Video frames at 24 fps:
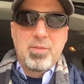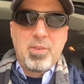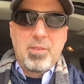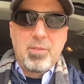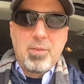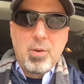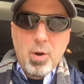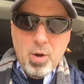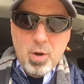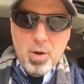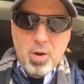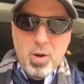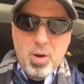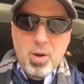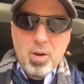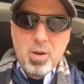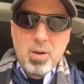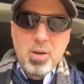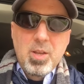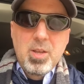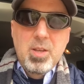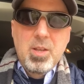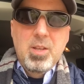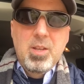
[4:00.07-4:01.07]
of her
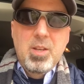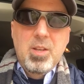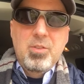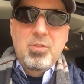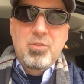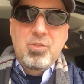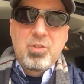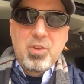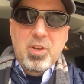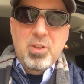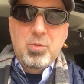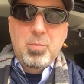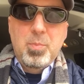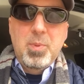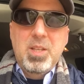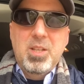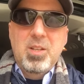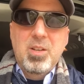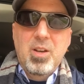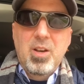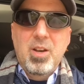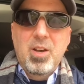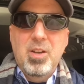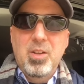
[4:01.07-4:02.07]
just
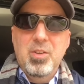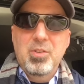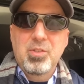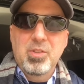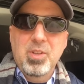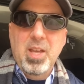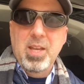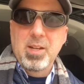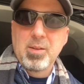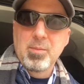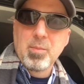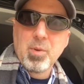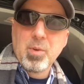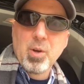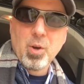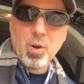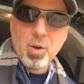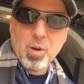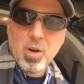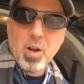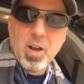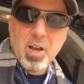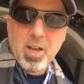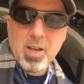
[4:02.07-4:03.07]
because, and
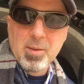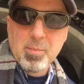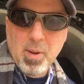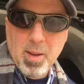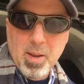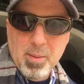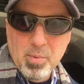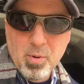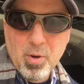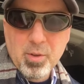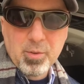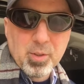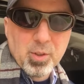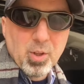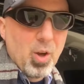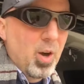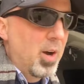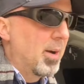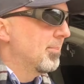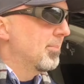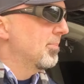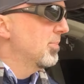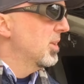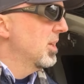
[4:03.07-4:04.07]
her and my
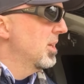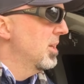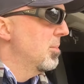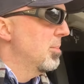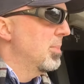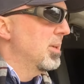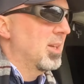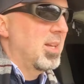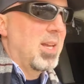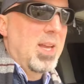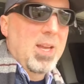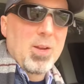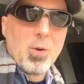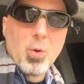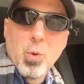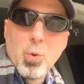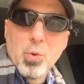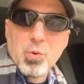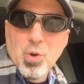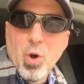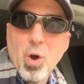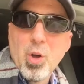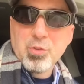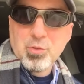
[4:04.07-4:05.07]
brother-in-law,
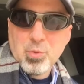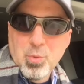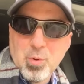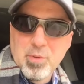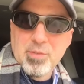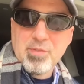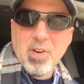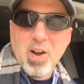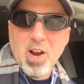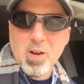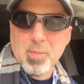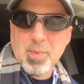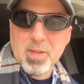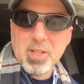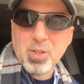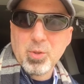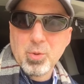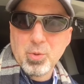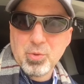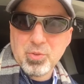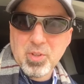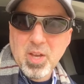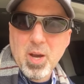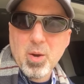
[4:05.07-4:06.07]
who's also a fireman
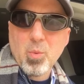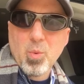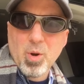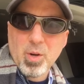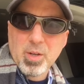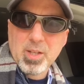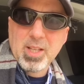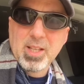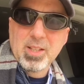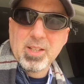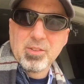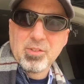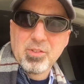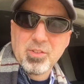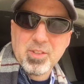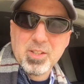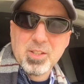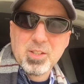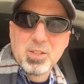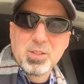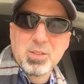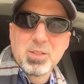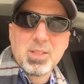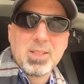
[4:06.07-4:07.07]
who's out working
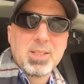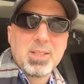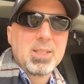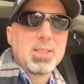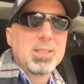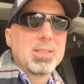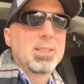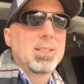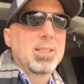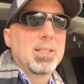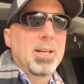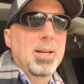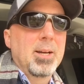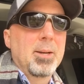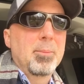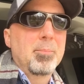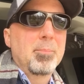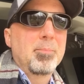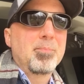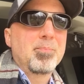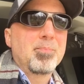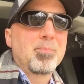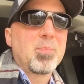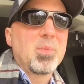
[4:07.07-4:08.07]
still,
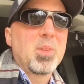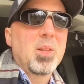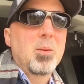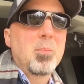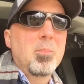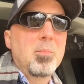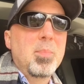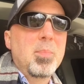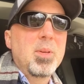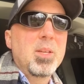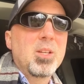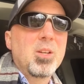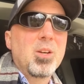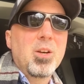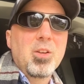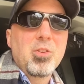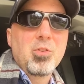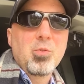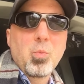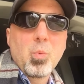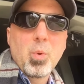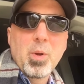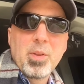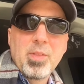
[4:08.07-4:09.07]

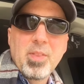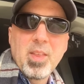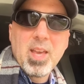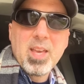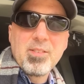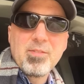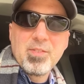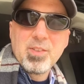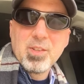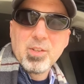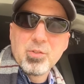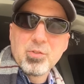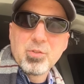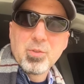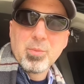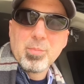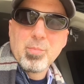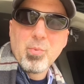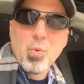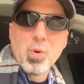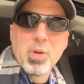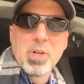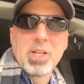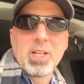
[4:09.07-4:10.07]
because when they feel
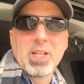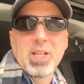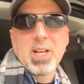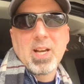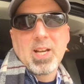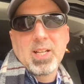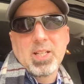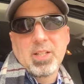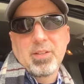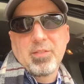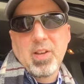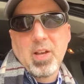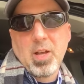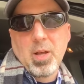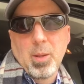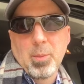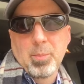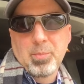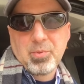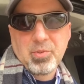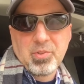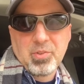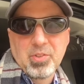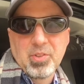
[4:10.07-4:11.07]
supported, it kind of
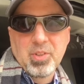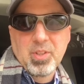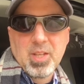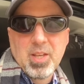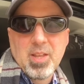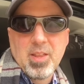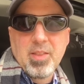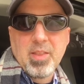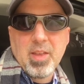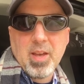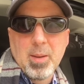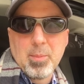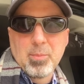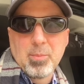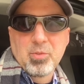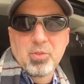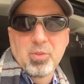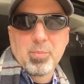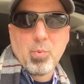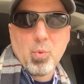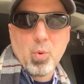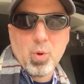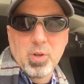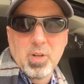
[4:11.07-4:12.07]
helps them
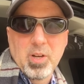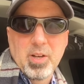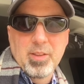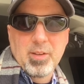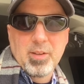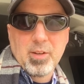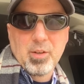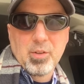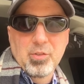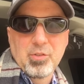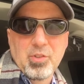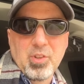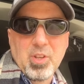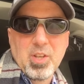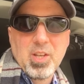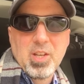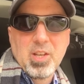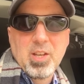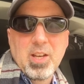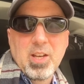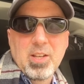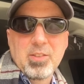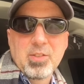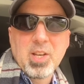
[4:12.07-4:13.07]
support others.
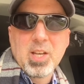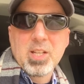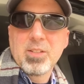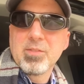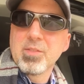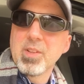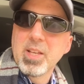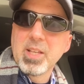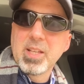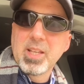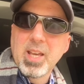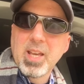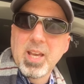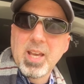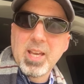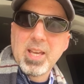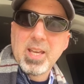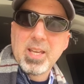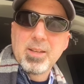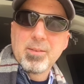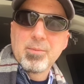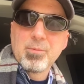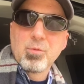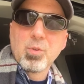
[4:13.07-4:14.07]
It's kind of like
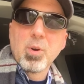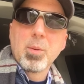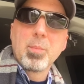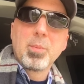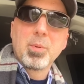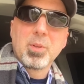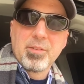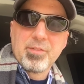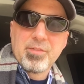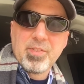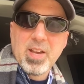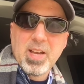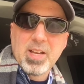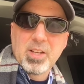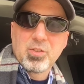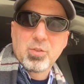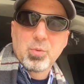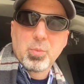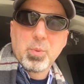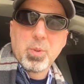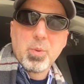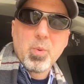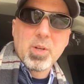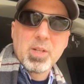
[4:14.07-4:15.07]
a ripple effect.
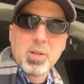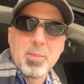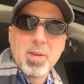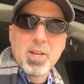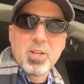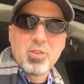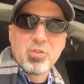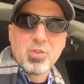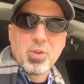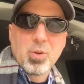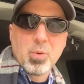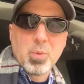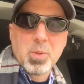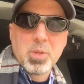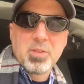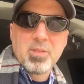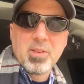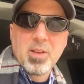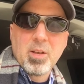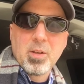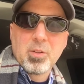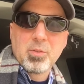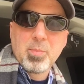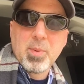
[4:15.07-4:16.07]
So we want to make sure we
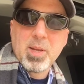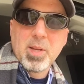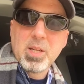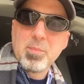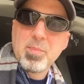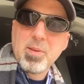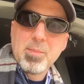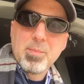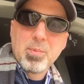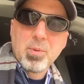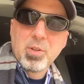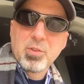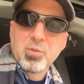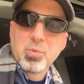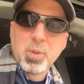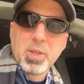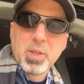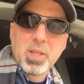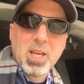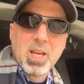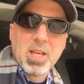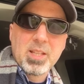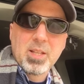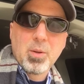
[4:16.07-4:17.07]
tell as many people as we
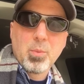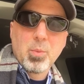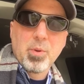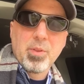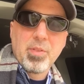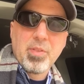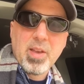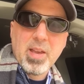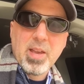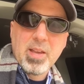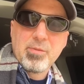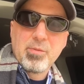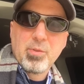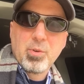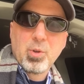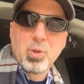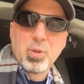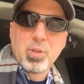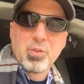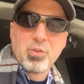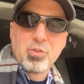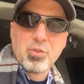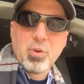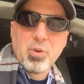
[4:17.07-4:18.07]
can that we're
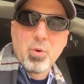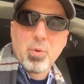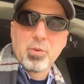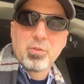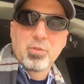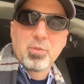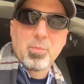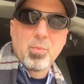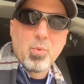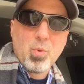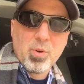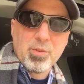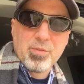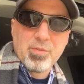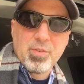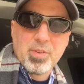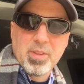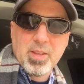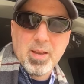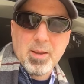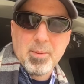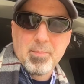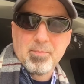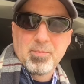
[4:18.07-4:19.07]
thankful and show our support for
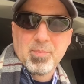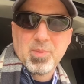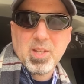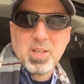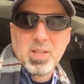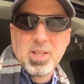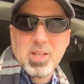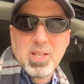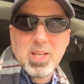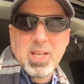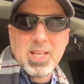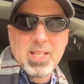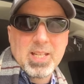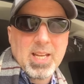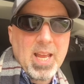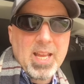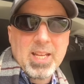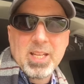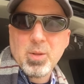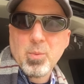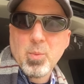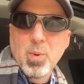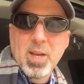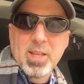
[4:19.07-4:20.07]
them in
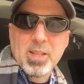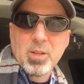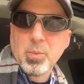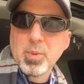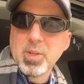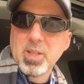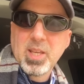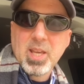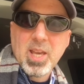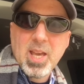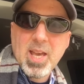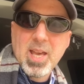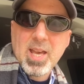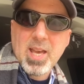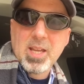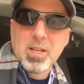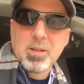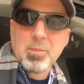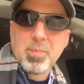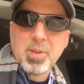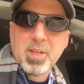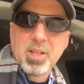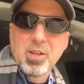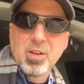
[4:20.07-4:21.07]
any way that we
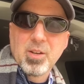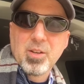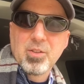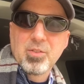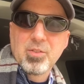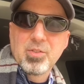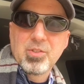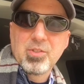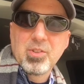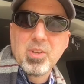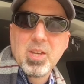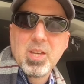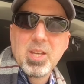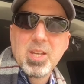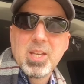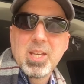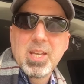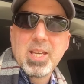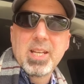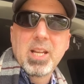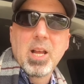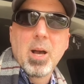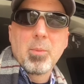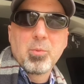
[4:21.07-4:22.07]
can, because
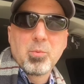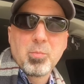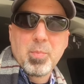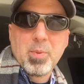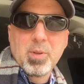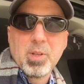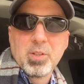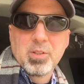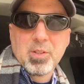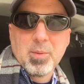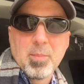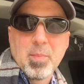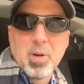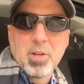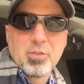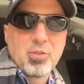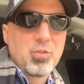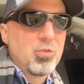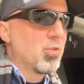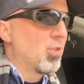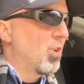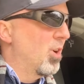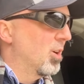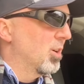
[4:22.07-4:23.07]
it helps build a much
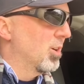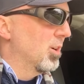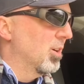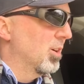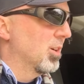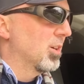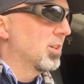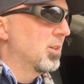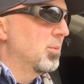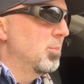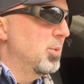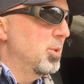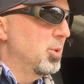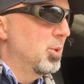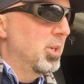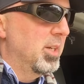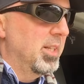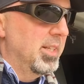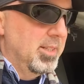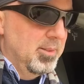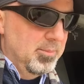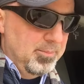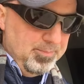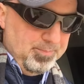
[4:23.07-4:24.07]
stronger
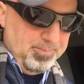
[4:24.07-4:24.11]
community.